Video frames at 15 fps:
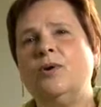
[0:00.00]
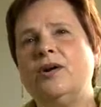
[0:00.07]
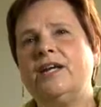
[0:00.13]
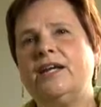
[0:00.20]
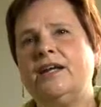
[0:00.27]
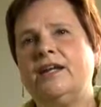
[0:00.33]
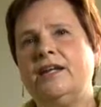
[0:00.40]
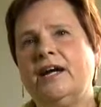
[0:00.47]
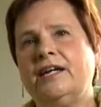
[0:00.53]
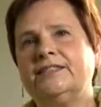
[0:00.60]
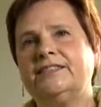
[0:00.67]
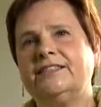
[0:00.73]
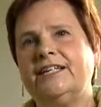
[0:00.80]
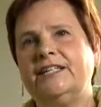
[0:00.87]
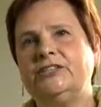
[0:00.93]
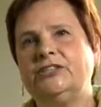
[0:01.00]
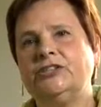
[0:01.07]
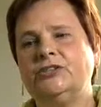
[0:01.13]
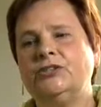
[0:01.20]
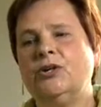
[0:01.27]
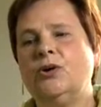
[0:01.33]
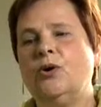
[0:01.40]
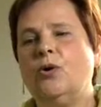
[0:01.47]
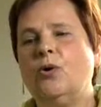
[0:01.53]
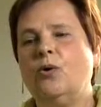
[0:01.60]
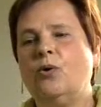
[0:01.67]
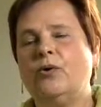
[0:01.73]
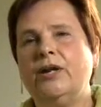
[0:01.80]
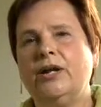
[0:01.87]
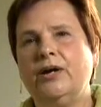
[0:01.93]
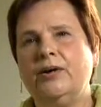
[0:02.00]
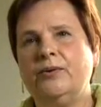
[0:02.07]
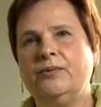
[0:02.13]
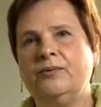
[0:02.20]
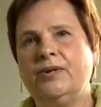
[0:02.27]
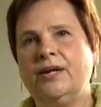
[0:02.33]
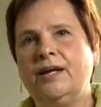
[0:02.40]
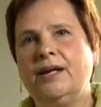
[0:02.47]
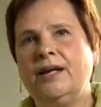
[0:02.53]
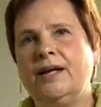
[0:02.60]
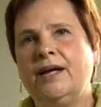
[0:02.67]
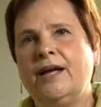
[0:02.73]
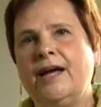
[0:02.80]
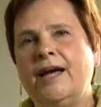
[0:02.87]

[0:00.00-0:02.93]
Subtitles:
working in isolation or alone.